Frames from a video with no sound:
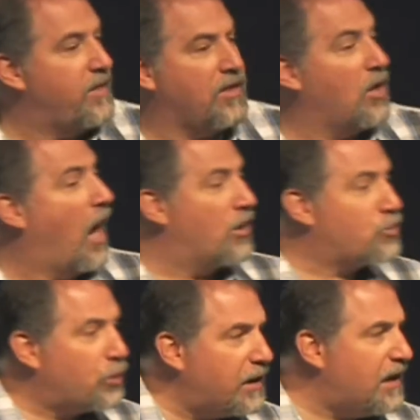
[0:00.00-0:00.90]
that the, a
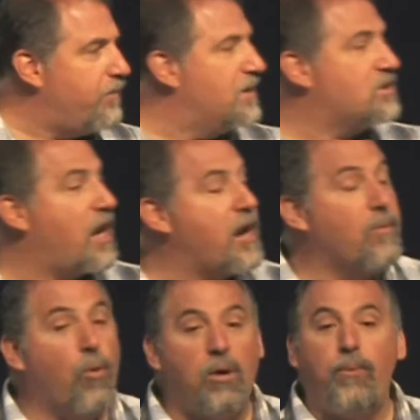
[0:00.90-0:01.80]
treaty had been signed,
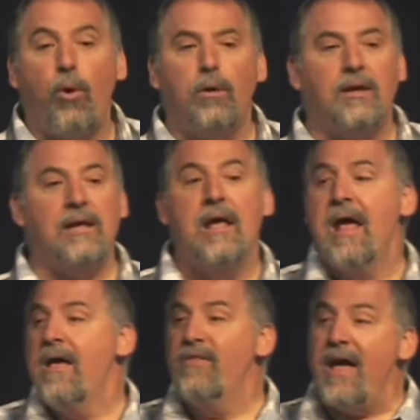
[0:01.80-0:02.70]
or more importantly,
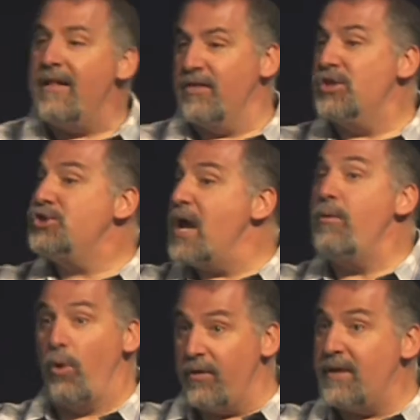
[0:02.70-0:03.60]
that the
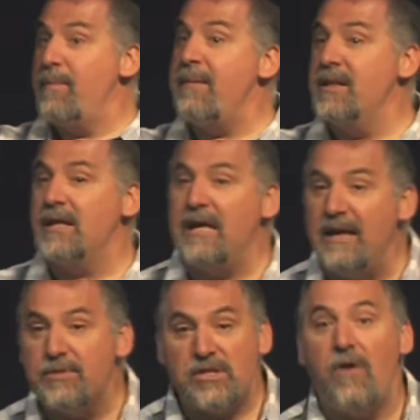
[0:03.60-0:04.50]
general or the, maybe the king
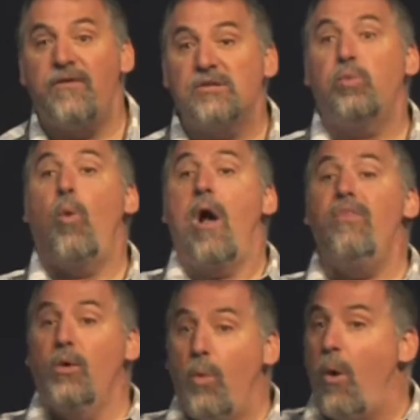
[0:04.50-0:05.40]
himself has
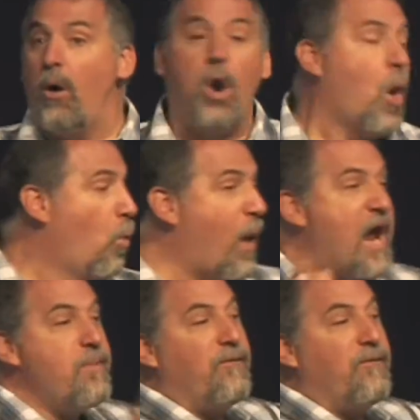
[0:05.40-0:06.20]
won the war way